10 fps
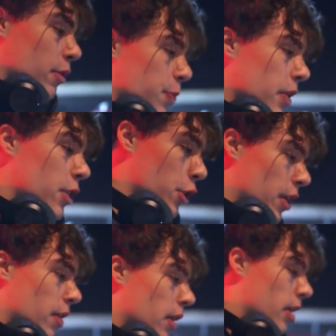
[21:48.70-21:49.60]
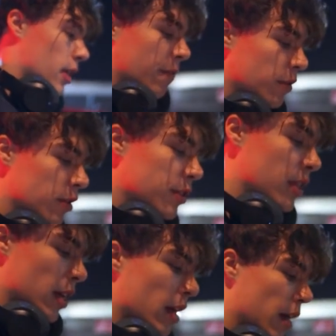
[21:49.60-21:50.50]
was pretty chill. At
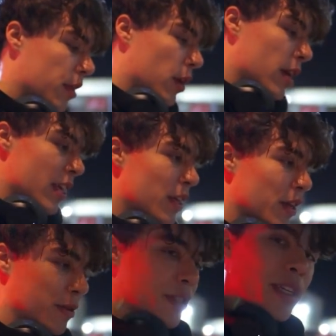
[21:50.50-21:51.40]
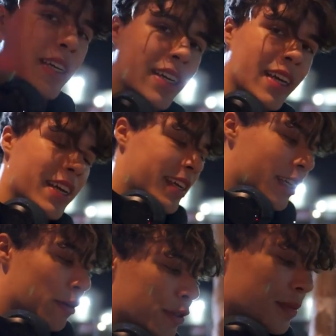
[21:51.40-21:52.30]
first I thought he like was gonna
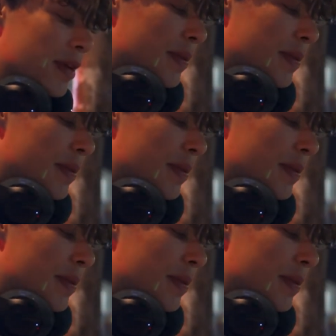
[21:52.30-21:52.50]
ghost me